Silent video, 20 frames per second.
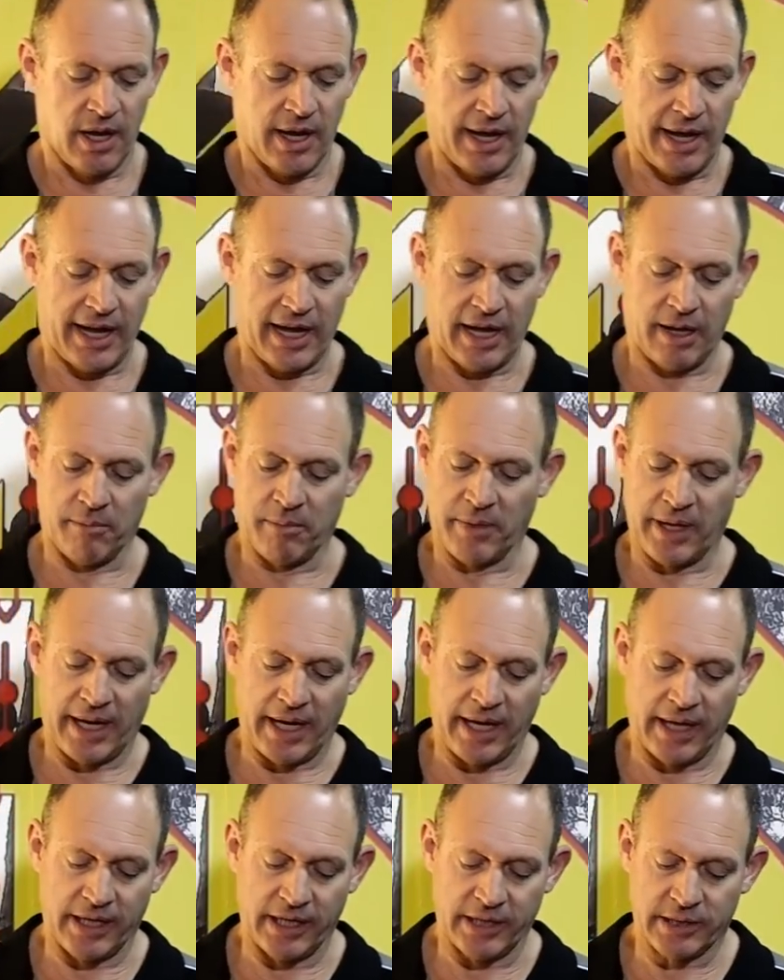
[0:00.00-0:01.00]

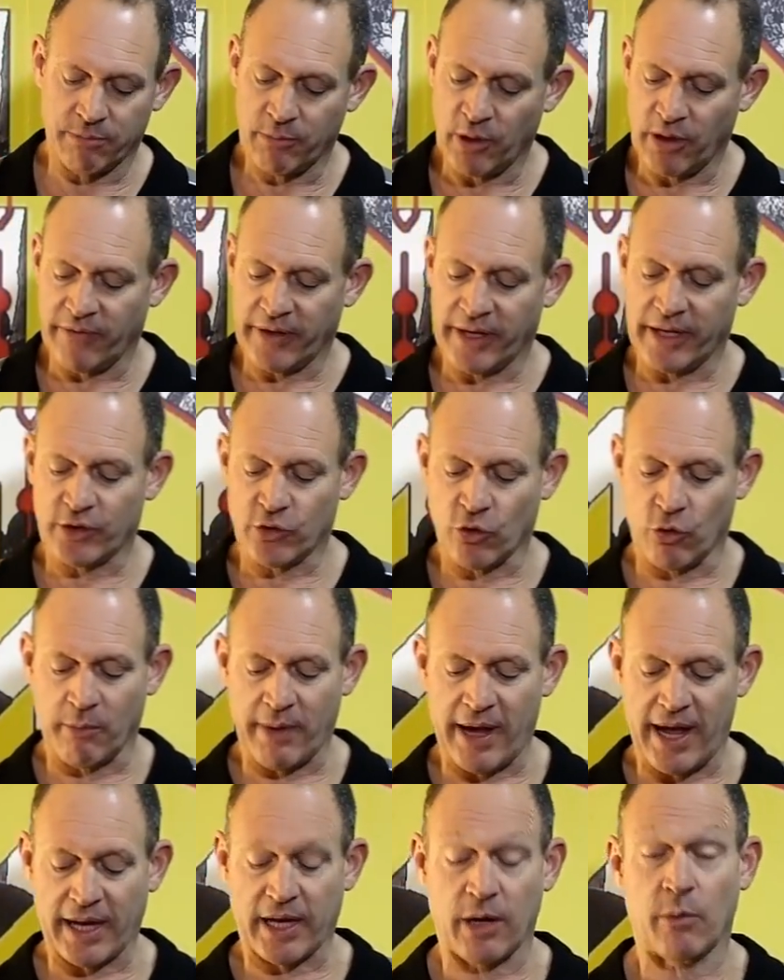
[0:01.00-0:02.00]
And it's moving into a
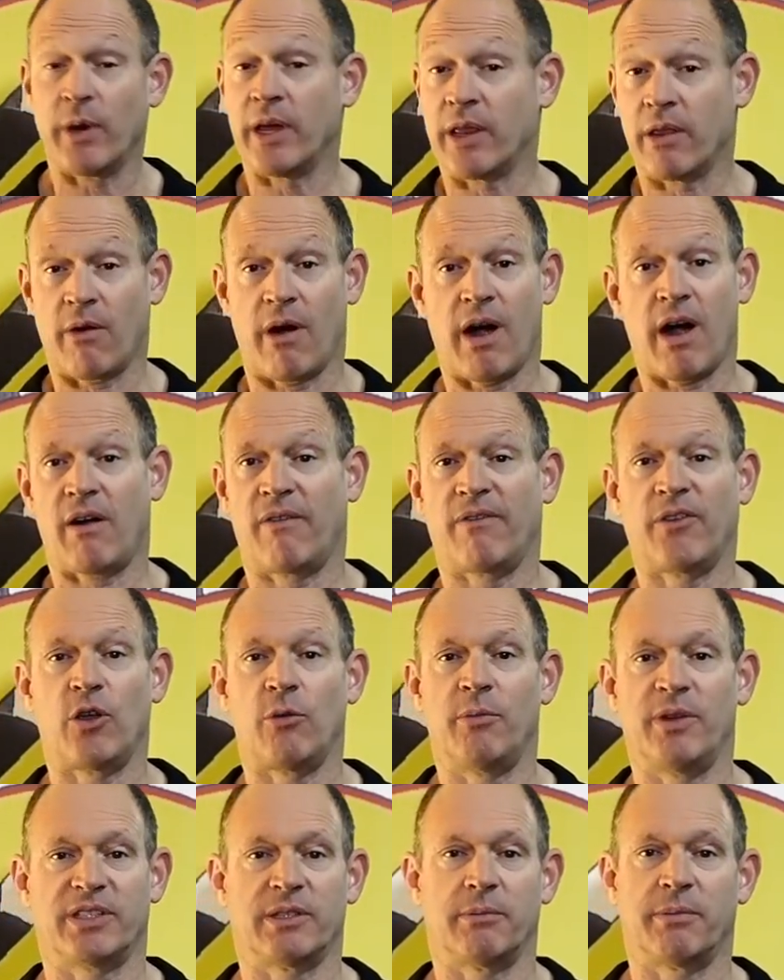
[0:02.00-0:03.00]
market where there are a few
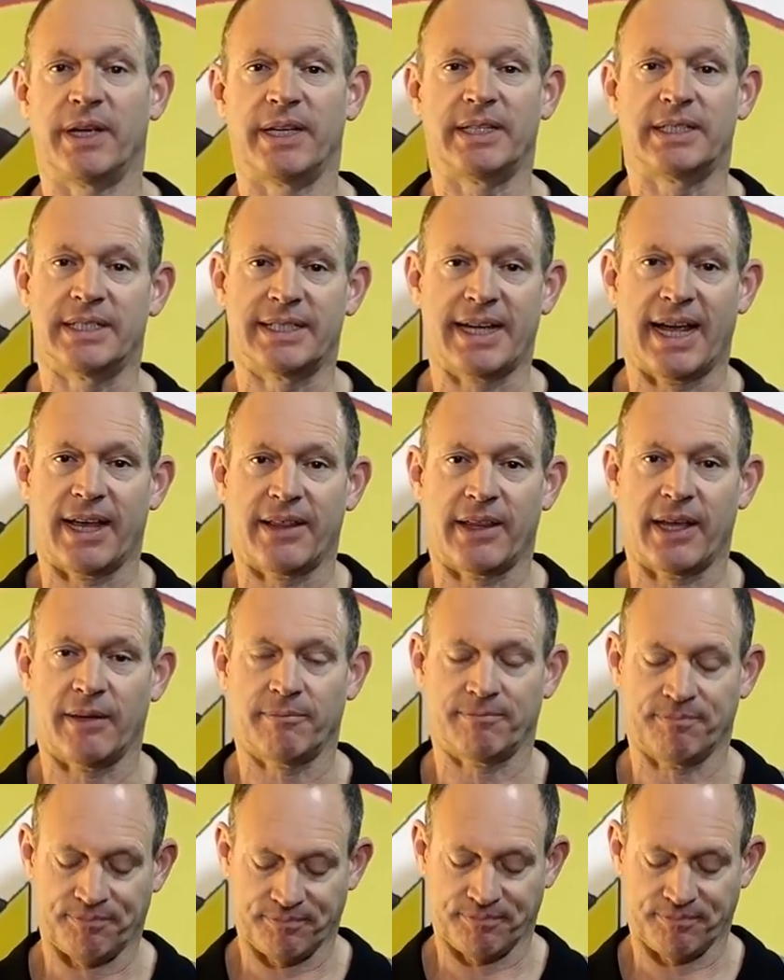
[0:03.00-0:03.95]
bits and pieces out there.